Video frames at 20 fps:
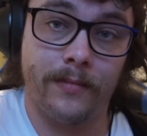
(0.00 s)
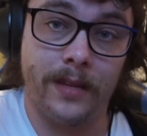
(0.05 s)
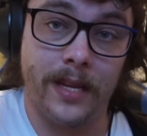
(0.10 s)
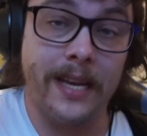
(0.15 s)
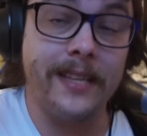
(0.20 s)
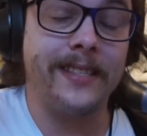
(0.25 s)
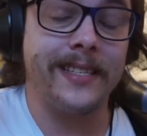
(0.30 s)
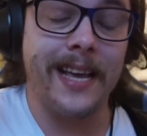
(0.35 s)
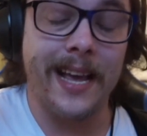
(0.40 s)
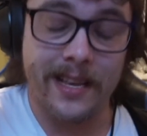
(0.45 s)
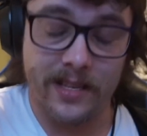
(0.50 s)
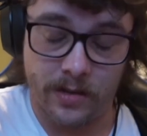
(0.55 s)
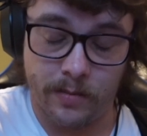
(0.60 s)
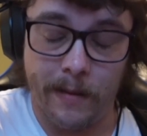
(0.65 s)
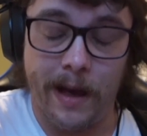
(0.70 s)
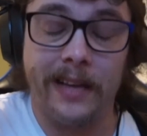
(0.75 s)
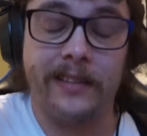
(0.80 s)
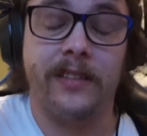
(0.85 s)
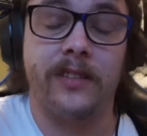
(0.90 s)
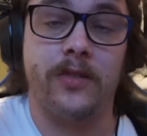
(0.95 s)
It does
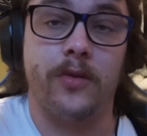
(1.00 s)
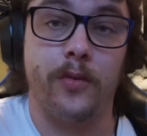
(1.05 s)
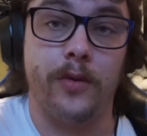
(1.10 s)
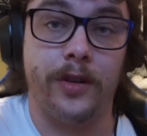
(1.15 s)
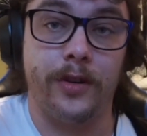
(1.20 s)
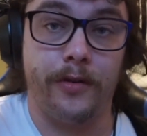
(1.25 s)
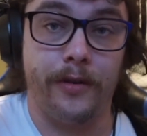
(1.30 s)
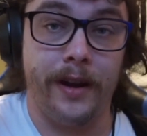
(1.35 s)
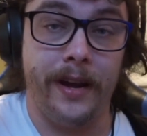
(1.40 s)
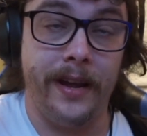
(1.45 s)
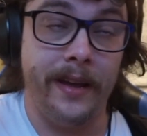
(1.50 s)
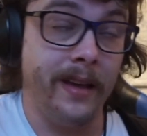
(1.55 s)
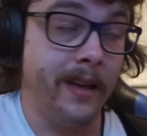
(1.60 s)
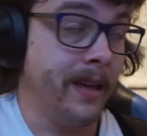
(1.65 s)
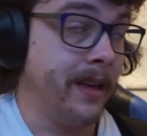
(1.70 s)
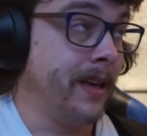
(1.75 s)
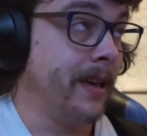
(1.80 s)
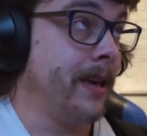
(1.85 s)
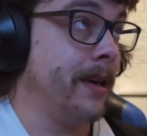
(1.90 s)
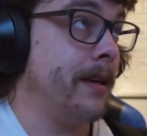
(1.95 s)
matter to a degree.
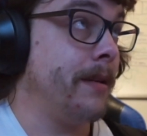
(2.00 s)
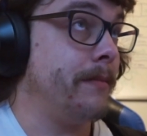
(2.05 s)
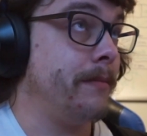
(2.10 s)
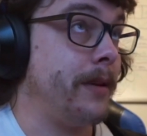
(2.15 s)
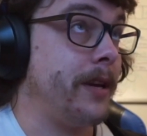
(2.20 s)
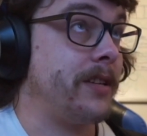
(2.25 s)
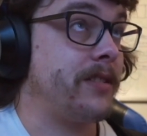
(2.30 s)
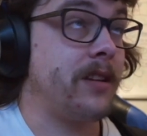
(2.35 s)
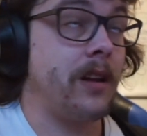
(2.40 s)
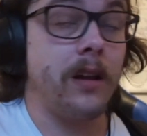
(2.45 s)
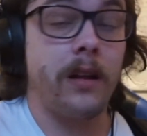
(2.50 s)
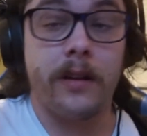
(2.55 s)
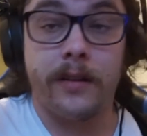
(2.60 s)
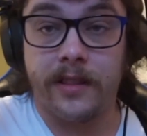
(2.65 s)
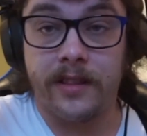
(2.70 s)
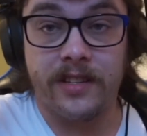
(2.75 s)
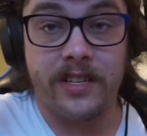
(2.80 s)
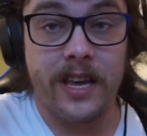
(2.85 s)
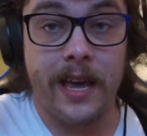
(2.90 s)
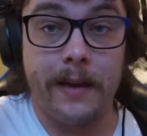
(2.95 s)
Because a lot of
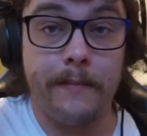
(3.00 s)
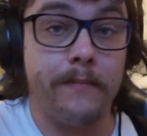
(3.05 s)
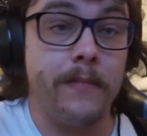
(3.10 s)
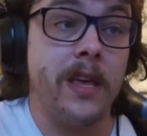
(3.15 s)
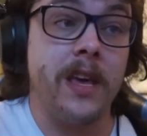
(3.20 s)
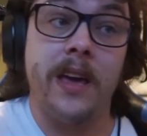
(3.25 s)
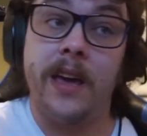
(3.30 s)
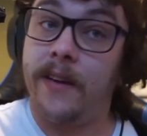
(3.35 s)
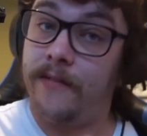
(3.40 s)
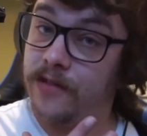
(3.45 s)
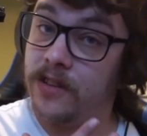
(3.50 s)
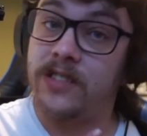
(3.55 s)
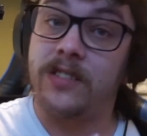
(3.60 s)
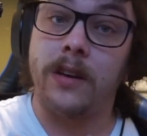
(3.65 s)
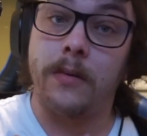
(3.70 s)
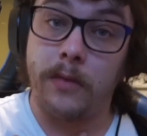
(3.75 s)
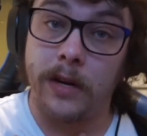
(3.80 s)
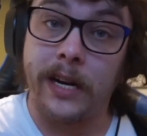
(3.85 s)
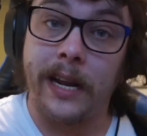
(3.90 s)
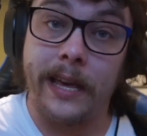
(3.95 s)
the time, if it's
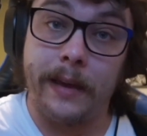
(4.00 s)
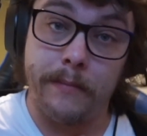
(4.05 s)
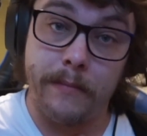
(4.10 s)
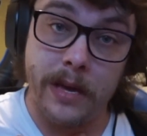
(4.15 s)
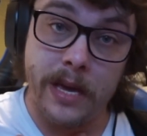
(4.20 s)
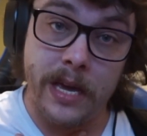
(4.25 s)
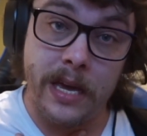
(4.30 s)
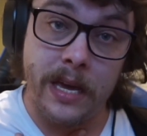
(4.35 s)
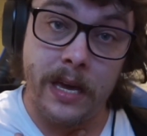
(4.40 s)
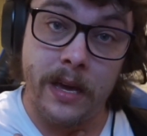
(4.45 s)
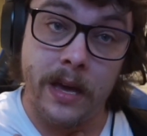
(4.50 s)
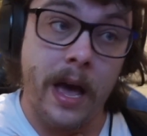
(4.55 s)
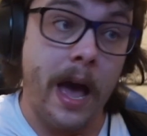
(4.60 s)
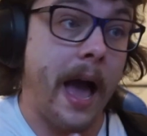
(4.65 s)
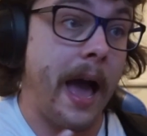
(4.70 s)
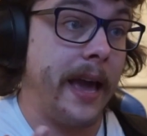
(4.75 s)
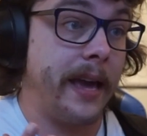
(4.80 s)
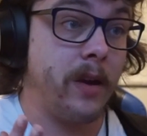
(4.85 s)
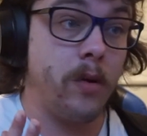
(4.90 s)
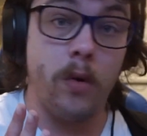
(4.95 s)
someone like me,
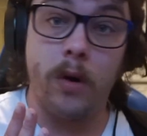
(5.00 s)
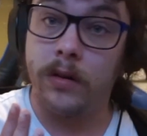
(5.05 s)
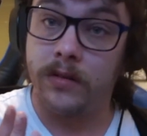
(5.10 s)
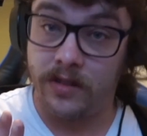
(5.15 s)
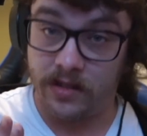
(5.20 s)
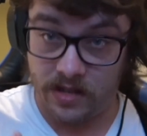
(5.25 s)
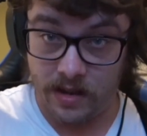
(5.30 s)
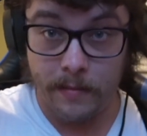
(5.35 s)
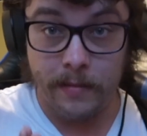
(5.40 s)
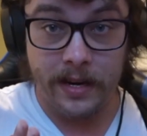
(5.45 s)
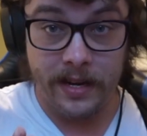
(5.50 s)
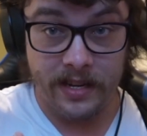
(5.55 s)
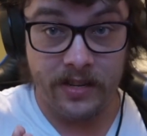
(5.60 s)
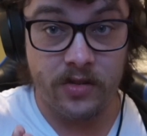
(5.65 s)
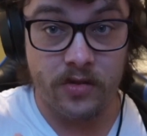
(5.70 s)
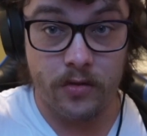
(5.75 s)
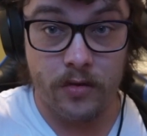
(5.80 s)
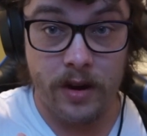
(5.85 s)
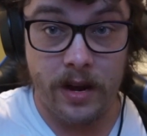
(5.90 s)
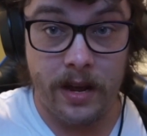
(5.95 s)
I go onto somebody's
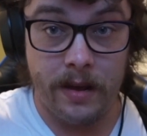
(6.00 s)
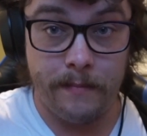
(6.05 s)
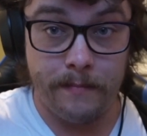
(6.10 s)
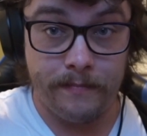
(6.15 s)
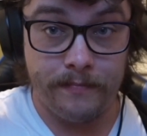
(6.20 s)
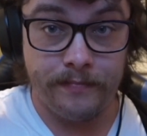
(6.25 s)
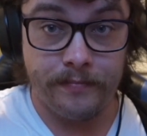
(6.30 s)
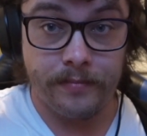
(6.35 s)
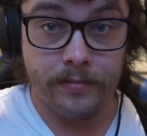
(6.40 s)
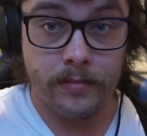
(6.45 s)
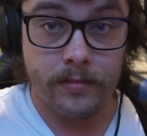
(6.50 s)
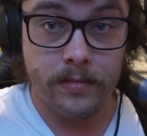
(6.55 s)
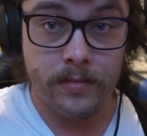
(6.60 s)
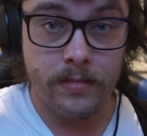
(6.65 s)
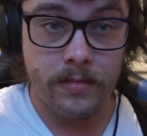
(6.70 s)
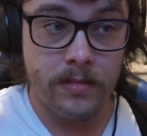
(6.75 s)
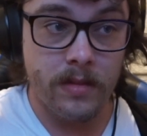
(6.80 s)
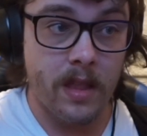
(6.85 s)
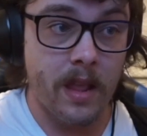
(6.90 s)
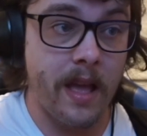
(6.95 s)
stream
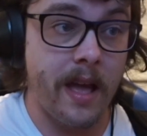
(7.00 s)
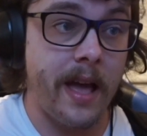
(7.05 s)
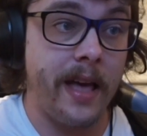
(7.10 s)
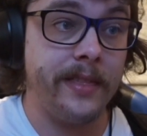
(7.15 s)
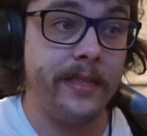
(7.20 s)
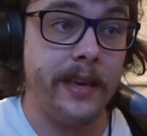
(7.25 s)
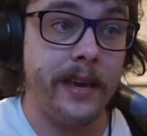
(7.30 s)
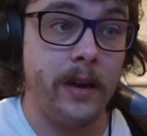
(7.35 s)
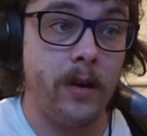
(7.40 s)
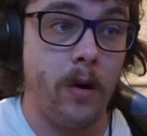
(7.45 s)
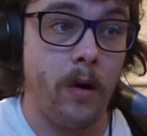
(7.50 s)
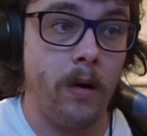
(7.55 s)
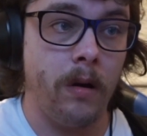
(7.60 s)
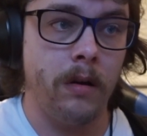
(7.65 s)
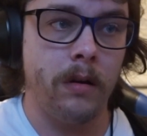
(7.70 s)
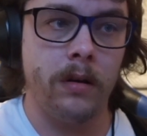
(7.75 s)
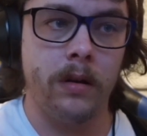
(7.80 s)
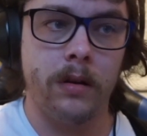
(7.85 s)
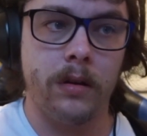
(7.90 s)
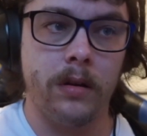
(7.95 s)
and they go,
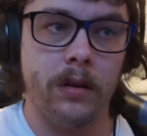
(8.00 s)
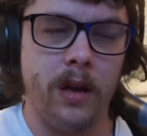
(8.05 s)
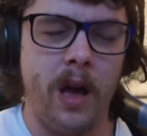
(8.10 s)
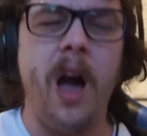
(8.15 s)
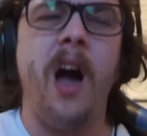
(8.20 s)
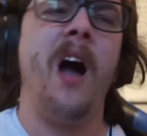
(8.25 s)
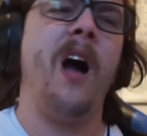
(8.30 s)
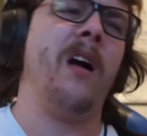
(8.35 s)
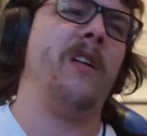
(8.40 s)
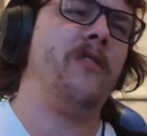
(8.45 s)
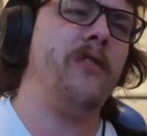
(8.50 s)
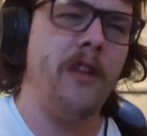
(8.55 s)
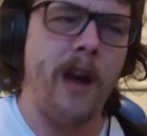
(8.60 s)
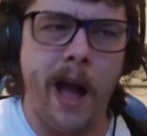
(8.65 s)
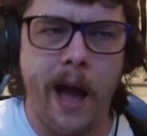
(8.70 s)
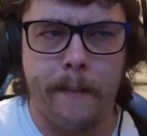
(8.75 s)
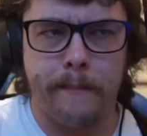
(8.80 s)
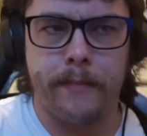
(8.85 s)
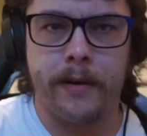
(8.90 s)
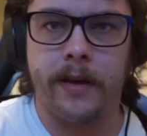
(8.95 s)
oh,
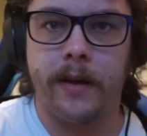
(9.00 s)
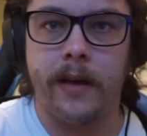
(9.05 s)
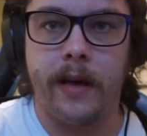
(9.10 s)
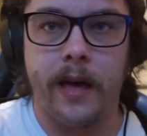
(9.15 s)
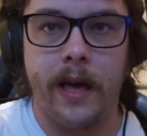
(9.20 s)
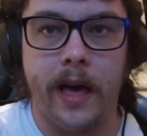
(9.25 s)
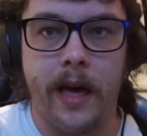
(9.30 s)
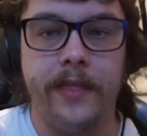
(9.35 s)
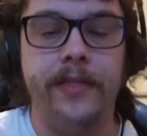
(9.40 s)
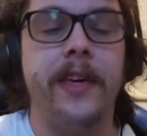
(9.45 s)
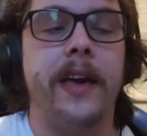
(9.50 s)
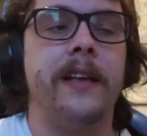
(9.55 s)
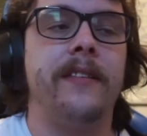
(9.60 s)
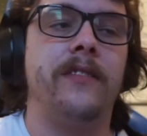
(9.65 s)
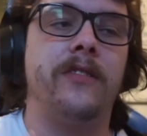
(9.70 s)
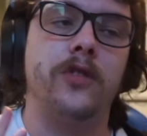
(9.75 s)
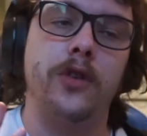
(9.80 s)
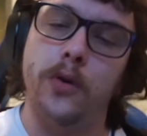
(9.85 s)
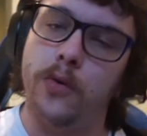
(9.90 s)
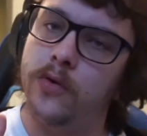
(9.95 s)
crap. And
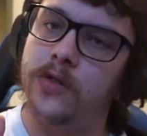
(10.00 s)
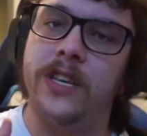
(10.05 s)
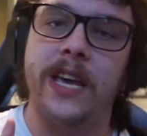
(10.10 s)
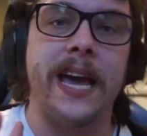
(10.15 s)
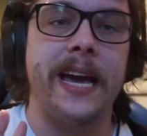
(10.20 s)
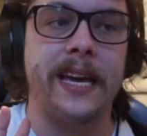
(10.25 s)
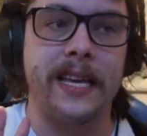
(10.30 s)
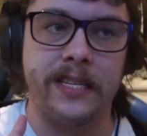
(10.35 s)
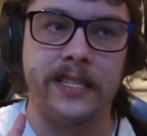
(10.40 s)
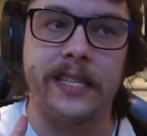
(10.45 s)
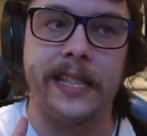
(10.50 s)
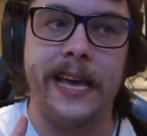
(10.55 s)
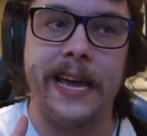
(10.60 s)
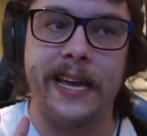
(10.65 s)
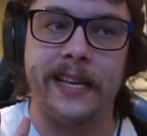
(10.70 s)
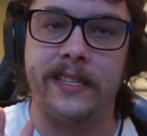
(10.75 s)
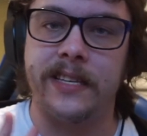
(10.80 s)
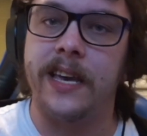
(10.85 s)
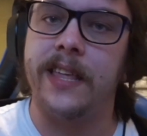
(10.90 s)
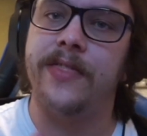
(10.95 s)
then 2 seconds
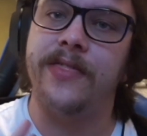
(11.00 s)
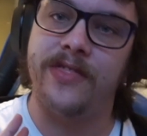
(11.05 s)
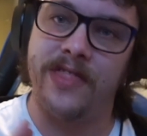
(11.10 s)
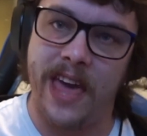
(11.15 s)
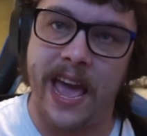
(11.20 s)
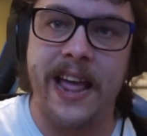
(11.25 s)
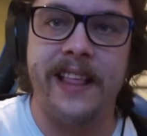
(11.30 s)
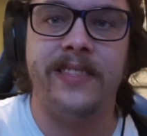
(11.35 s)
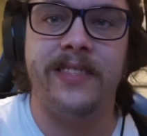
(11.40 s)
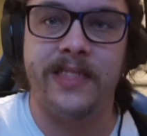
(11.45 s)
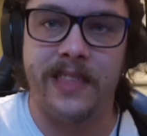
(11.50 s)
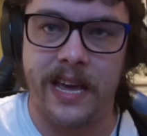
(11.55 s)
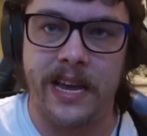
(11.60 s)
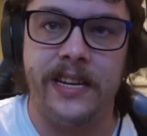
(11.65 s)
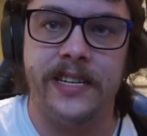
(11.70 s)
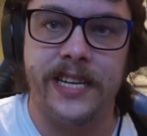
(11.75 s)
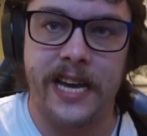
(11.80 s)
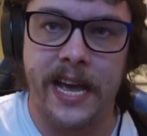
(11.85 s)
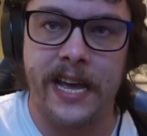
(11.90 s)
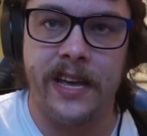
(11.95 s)
later, then they
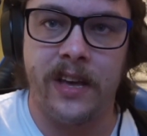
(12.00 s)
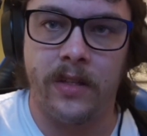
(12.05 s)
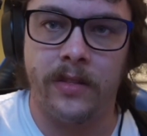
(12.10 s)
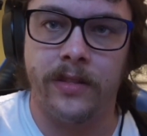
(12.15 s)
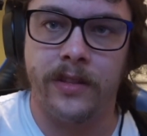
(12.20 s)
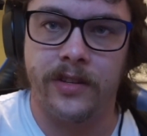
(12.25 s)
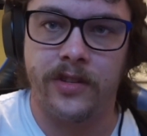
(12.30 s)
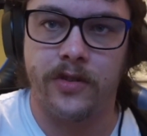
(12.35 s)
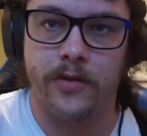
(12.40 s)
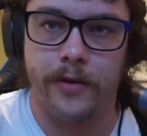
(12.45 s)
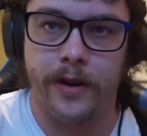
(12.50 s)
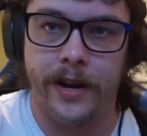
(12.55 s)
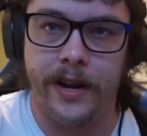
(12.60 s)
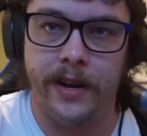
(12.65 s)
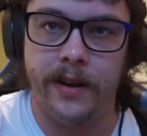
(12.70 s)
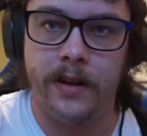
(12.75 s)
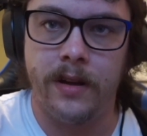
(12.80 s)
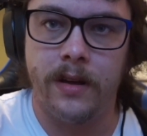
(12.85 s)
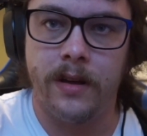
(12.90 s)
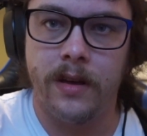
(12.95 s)
die on the
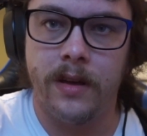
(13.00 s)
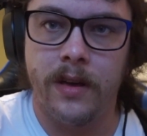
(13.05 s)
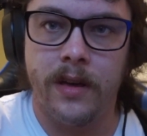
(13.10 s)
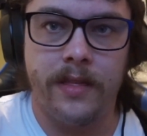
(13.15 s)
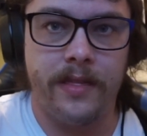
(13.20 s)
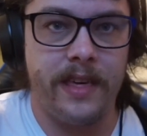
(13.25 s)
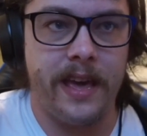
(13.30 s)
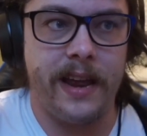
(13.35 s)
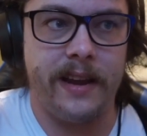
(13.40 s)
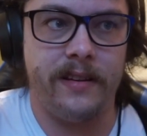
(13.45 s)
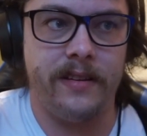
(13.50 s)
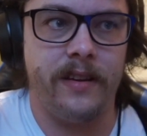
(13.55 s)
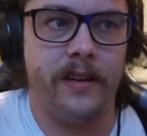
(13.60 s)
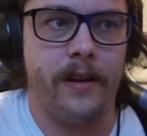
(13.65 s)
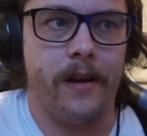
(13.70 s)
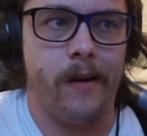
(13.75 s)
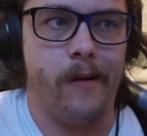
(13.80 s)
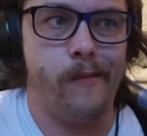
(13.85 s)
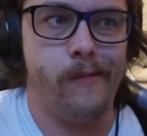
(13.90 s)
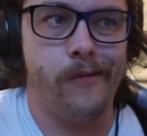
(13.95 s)
screen. Then, you
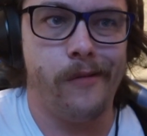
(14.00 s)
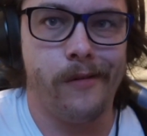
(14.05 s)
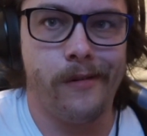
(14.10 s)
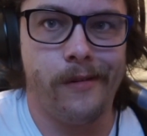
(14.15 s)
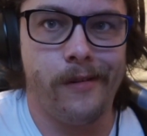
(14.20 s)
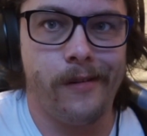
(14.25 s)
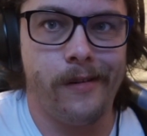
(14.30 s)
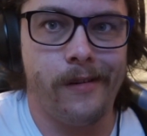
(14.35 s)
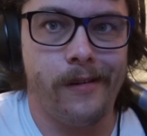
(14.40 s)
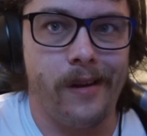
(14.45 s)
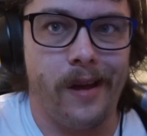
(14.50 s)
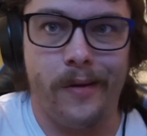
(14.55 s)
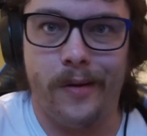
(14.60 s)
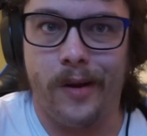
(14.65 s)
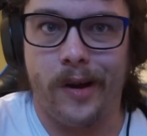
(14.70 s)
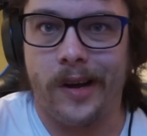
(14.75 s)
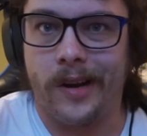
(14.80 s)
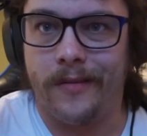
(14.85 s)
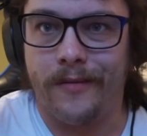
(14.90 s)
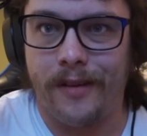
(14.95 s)
know, I'm
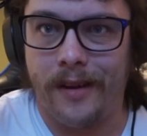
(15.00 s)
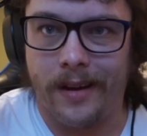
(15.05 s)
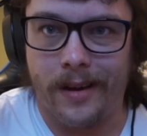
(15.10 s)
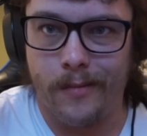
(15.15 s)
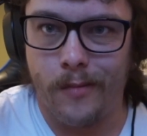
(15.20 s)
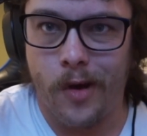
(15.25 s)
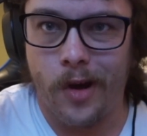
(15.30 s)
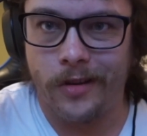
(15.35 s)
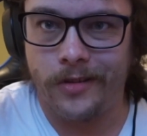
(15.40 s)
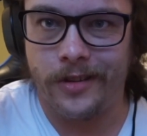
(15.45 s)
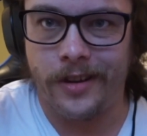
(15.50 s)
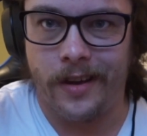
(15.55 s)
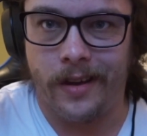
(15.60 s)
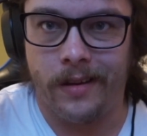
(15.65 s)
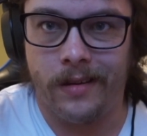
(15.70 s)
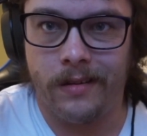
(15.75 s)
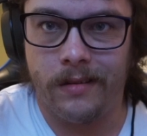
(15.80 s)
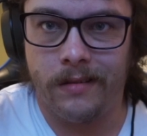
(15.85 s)
not going to fucking watch it.